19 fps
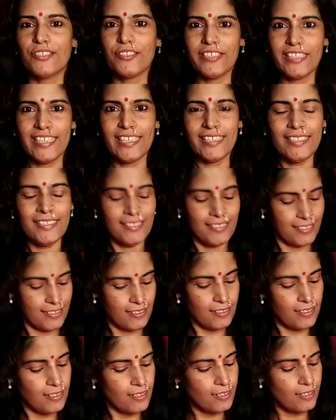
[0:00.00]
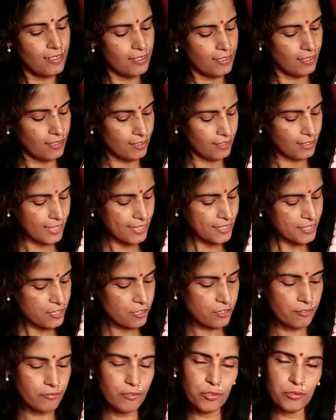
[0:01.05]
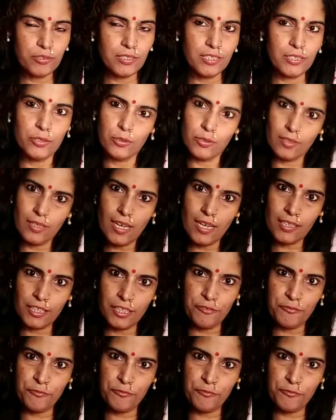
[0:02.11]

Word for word: Today, let's review the Durga